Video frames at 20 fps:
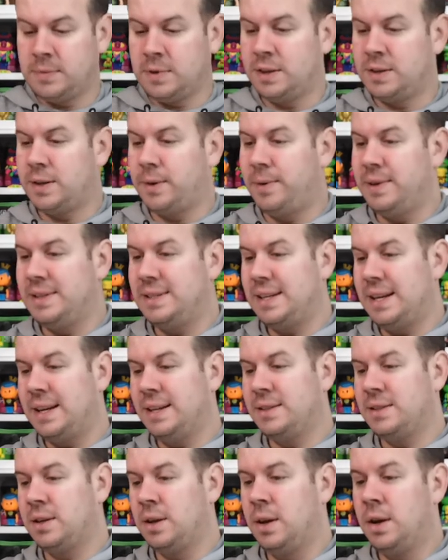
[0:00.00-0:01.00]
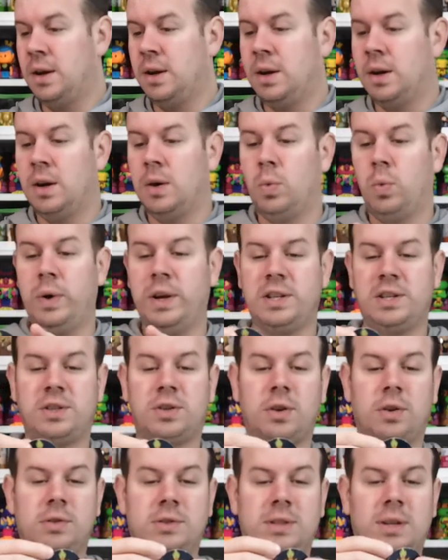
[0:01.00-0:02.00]
So it says Witch
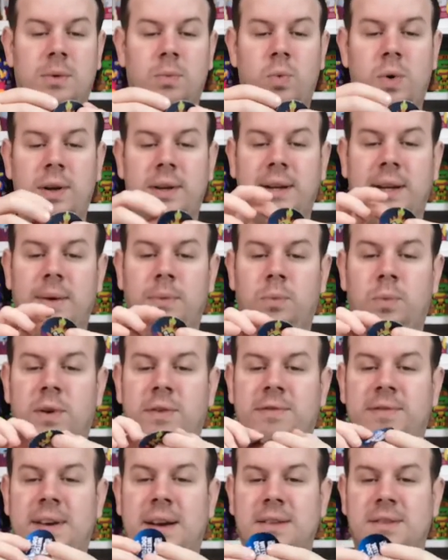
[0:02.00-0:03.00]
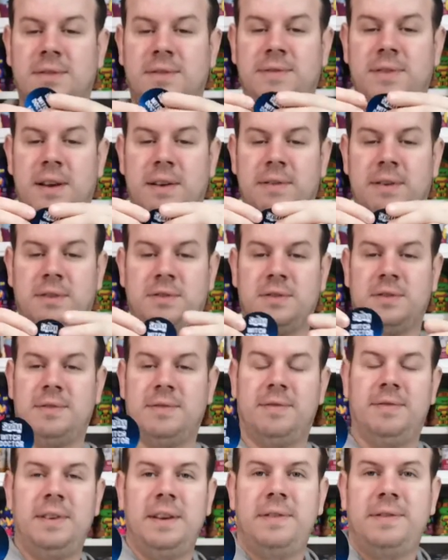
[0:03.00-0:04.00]
Doctor one in one thousand five hundred
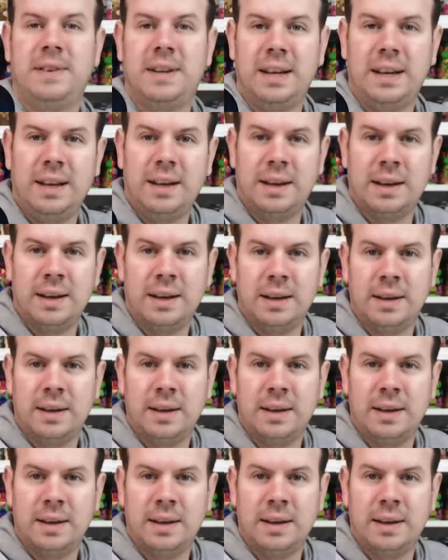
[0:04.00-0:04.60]
and fifty